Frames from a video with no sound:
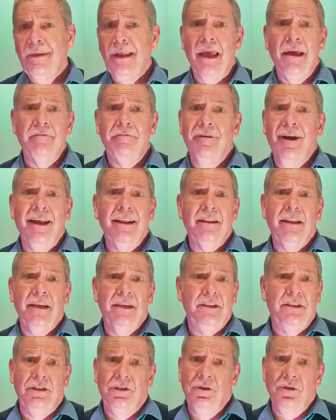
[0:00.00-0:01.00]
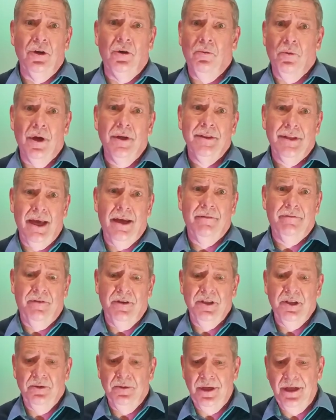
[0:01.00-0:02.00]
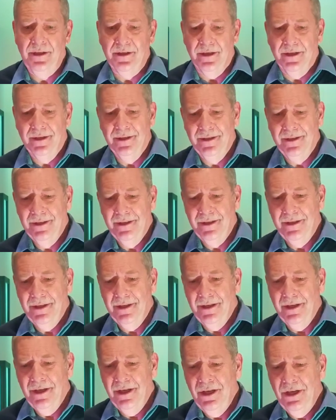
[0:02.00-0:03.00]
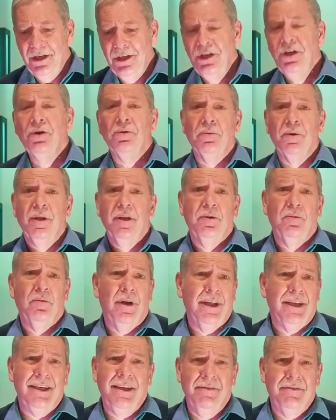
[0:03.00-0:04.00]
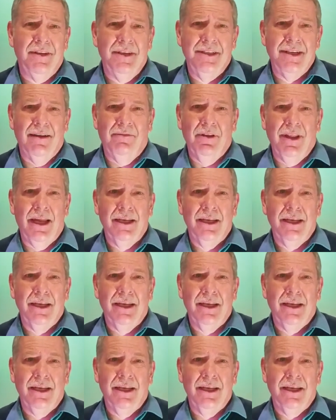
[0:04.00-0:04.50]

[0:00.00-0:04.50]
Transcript: And frankly, you don't want that for you either. You don't really want to give the devil